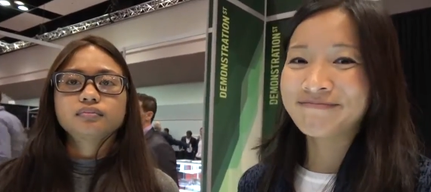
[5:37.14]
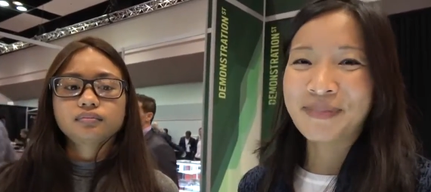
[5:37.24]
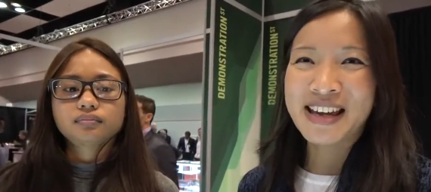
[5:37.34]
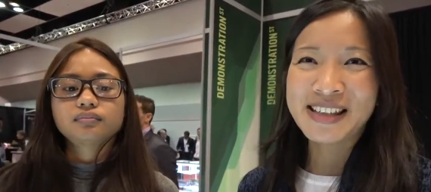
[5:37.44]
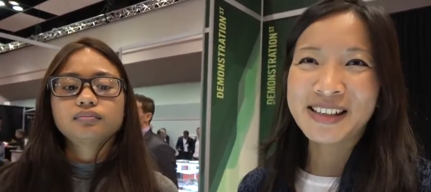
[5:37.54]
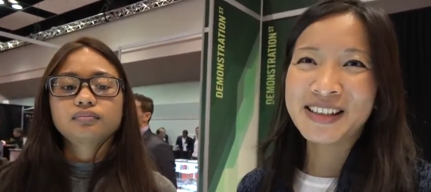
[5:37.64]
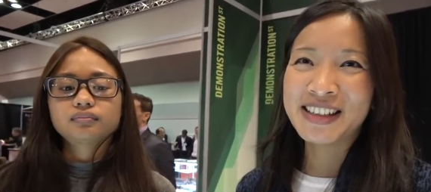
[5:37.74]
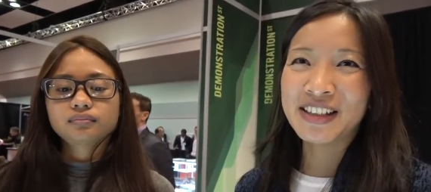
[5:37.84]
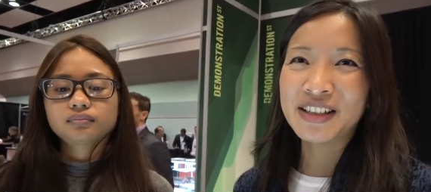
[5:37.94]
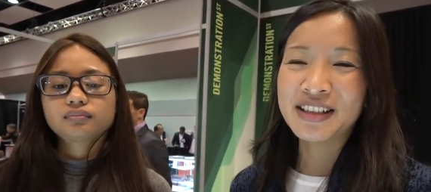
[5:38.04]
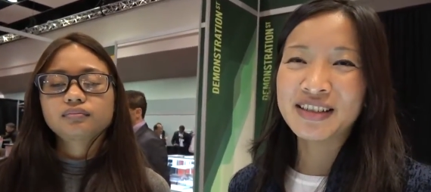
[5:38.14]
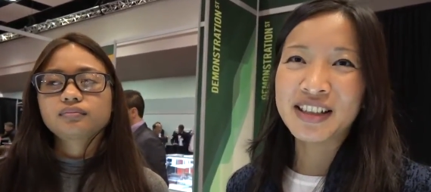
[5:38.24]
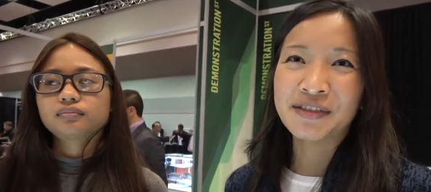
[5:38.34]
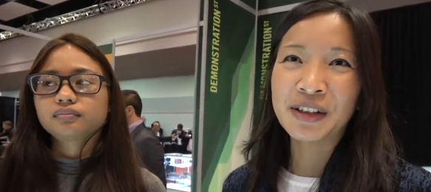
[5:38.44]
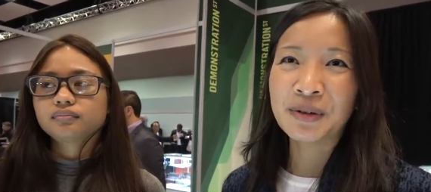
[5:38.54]
Speaker 1: based on their
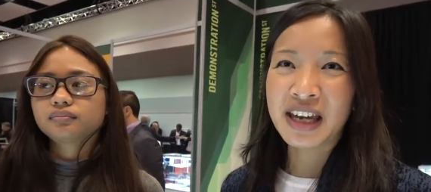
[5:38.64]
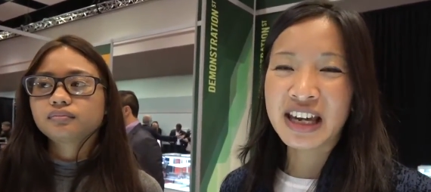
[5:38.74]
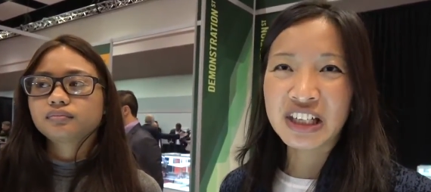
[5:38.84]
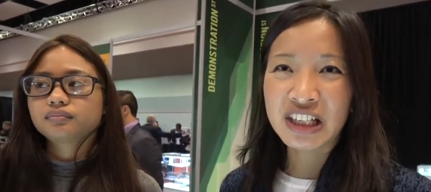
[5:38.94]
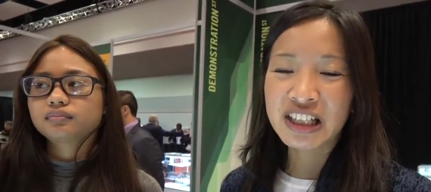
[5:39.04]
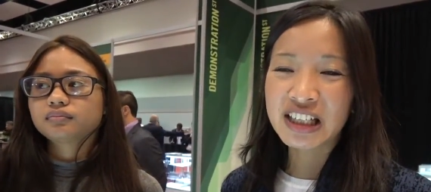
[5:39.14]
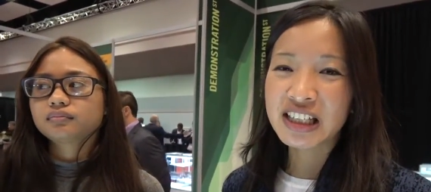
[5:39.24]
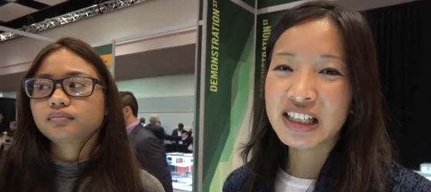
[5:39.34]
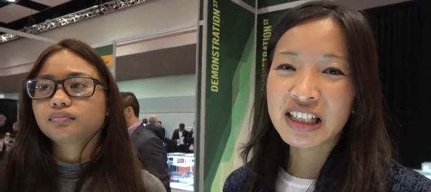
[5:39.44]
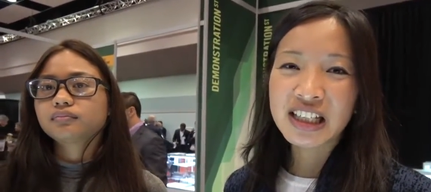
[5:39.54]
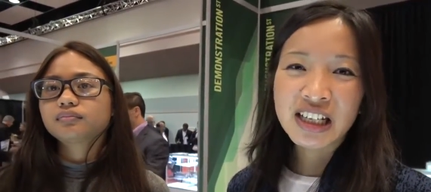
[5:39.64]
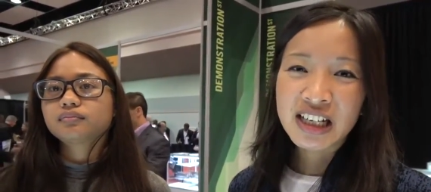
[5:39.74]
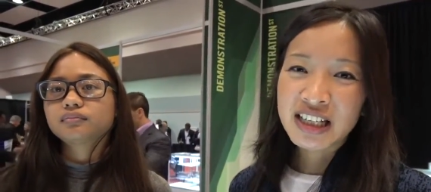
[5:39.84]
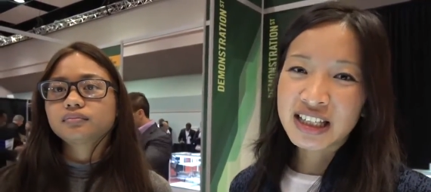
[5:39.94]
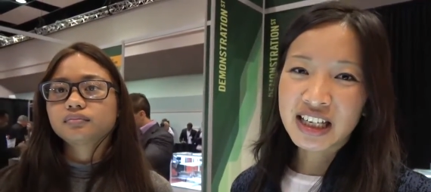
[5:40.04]
different occasions.
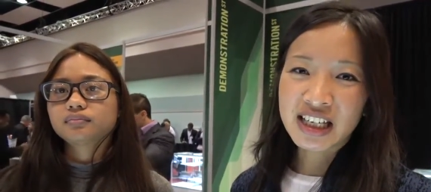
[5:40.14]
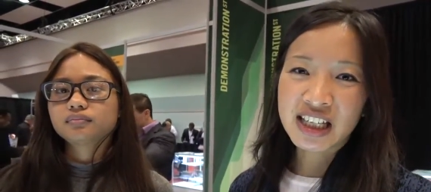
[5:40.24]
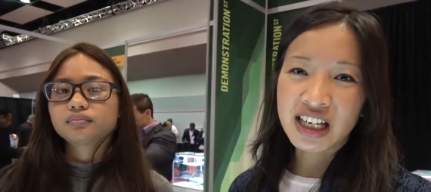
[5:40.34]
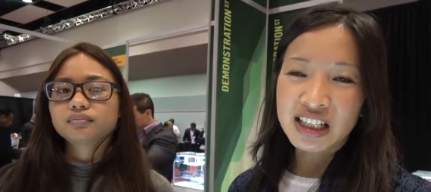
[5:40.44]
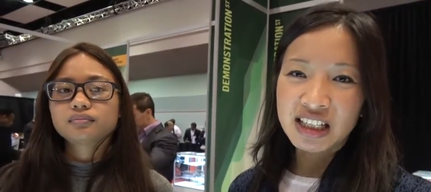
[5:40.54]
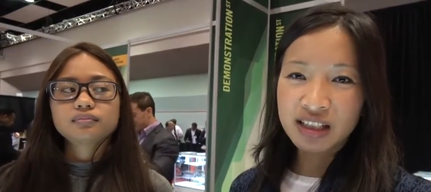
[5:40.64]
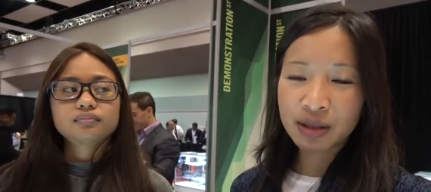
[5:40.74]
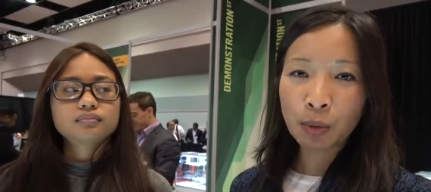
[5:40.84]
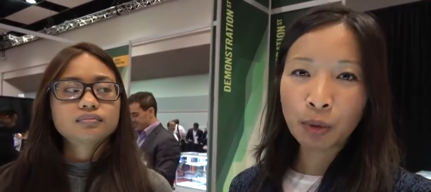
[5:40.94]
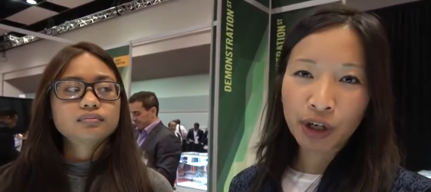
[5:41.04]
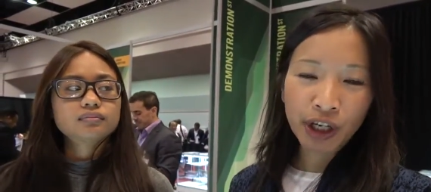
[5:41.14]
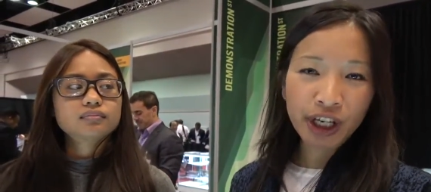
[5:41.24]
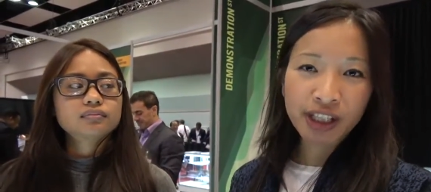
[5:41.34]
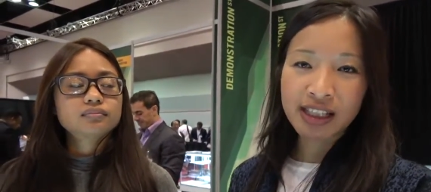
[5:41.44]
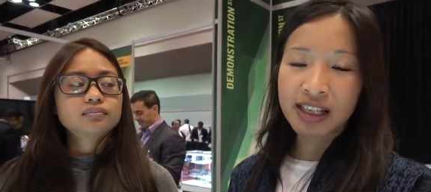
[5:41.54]
They can take this to
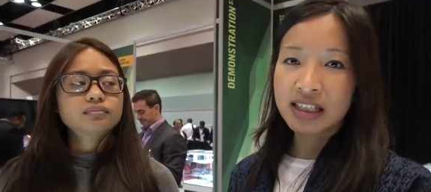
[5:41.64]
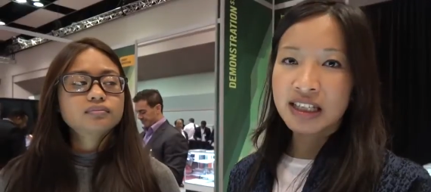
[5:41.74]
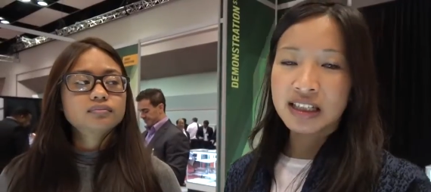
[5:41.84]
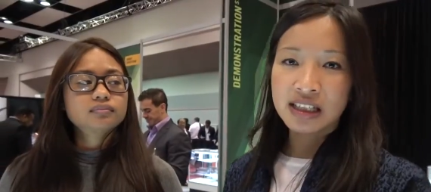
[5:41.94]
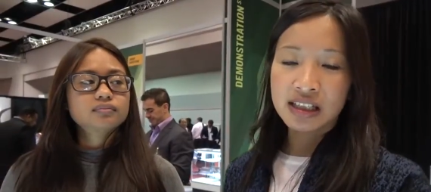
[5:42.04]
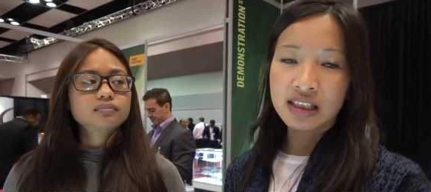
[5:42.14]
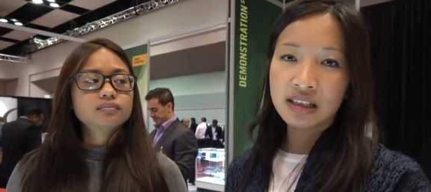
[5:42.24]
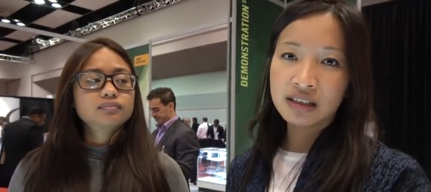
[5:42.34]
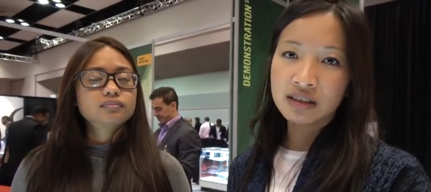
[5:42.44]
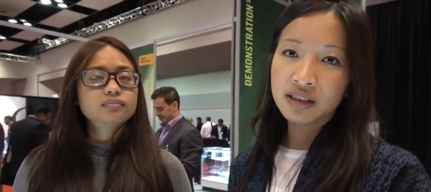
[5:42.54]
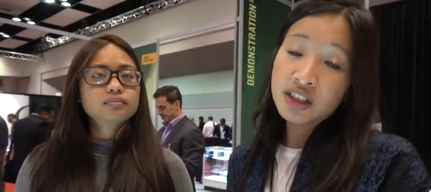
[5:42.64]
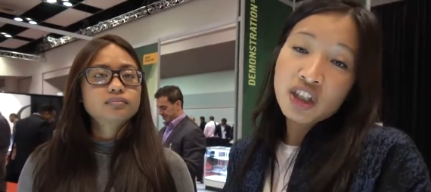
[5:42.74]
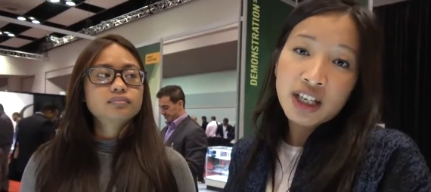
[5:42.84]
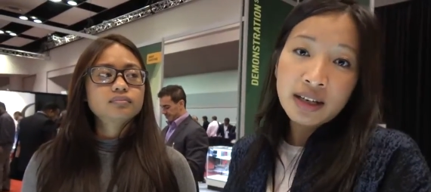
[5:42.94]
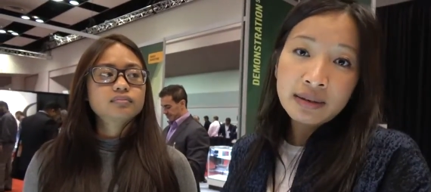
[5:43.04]
work, they can take this to the
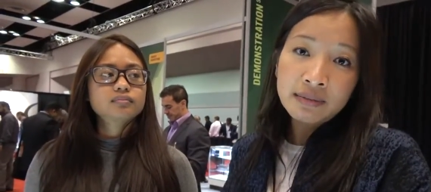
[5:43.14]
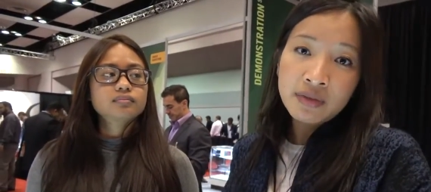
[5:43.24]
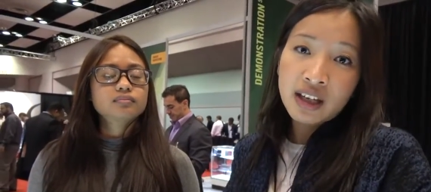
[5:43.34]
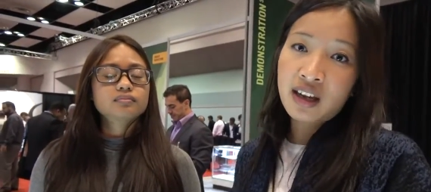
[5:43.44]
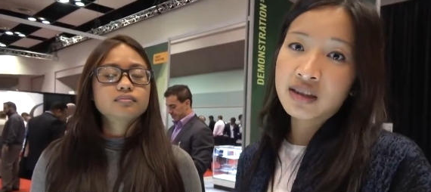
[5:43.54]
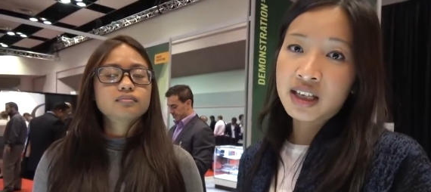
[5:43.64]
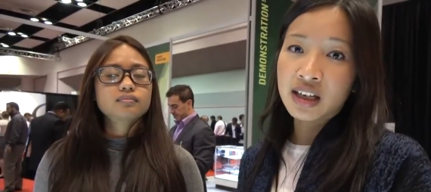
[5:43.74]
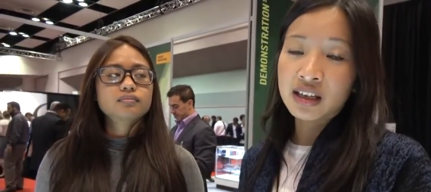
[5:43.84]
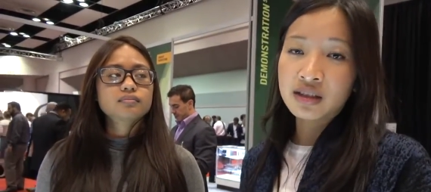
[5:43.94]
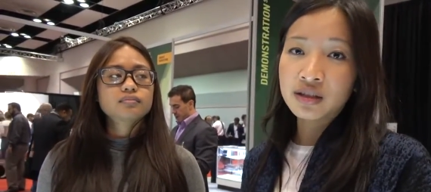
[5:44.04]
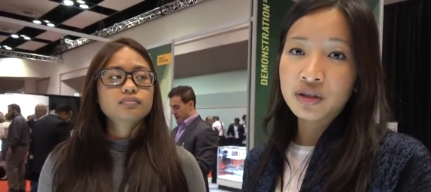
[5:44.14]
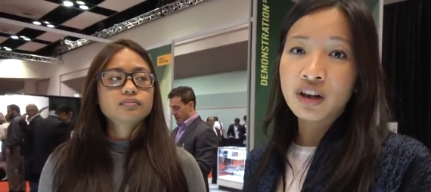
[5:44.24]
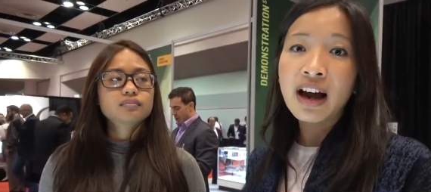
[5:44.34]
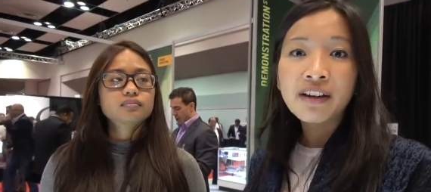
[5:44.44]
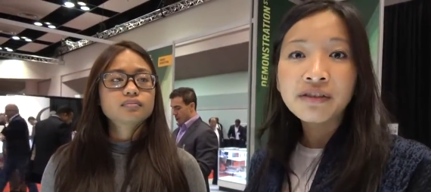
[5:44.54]
gym, they can take it to
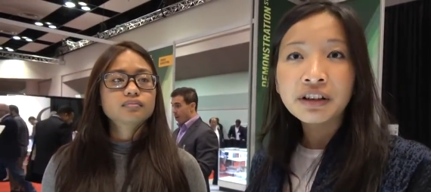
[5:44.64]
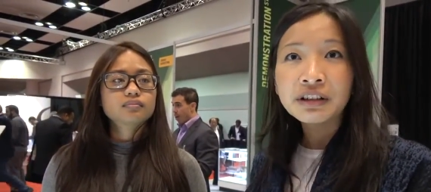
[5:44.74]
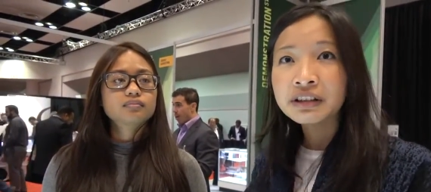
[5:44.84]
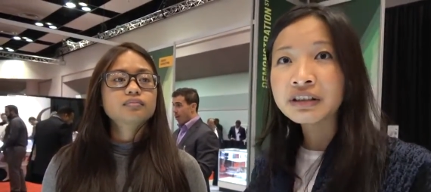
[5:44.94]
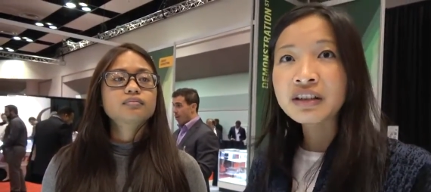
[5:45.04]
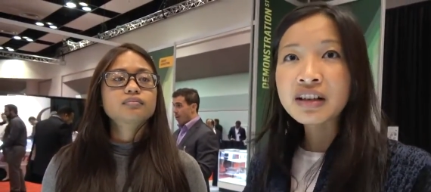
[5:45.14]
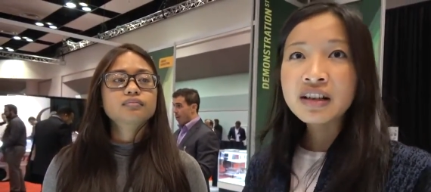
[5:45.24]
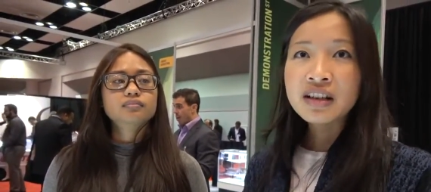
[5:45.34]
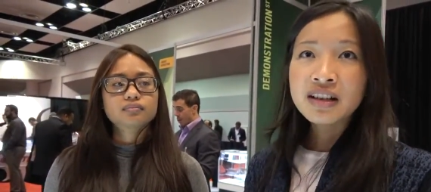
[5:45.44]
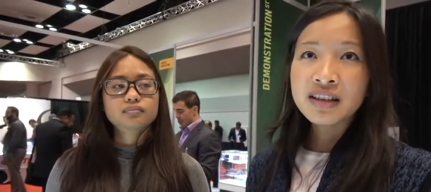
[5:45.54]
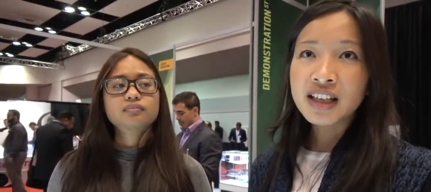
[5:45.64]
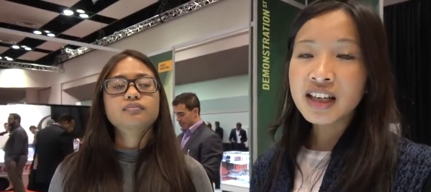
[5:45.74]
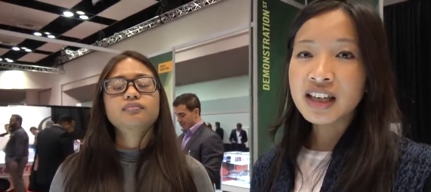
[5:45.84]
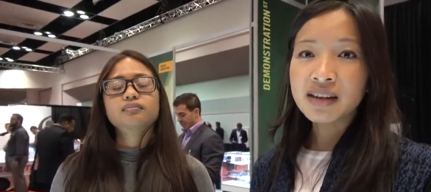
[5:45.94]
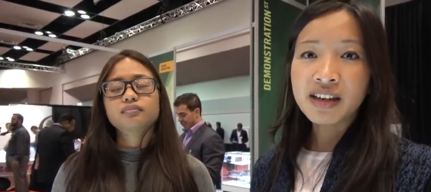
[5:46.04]
travel. They
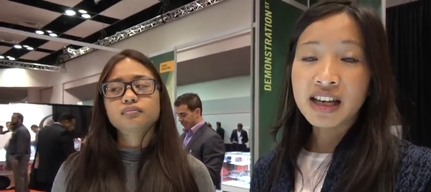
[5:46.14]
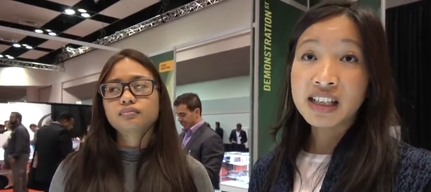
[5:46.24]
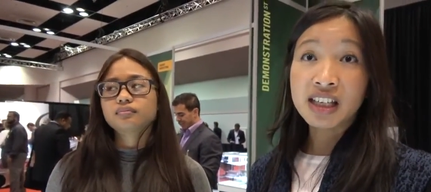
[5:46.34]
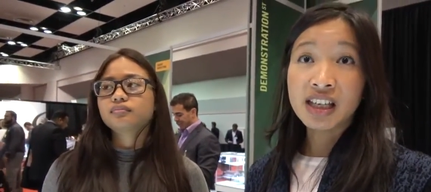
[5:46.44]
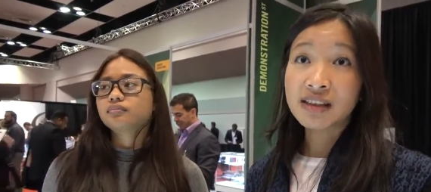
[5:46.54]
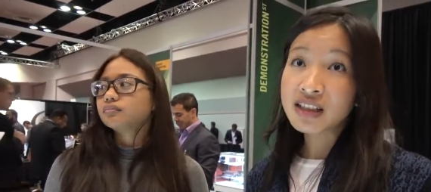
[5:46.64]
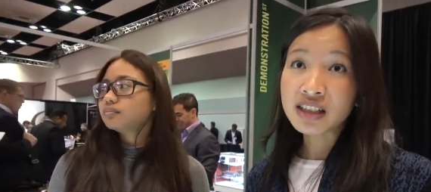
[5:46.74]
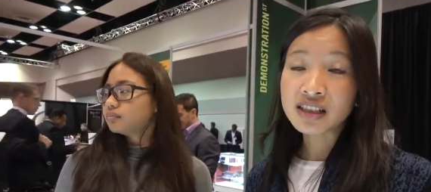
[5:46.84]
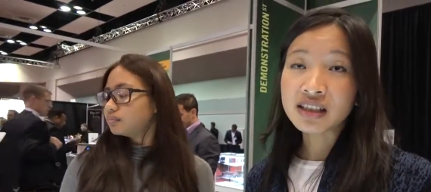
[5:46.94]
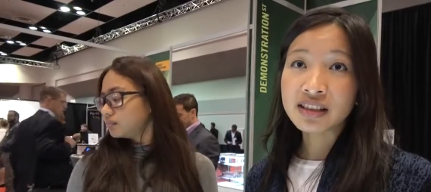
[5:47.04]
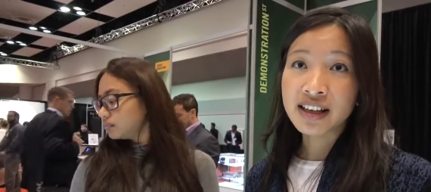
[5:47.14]
can give it as a gift to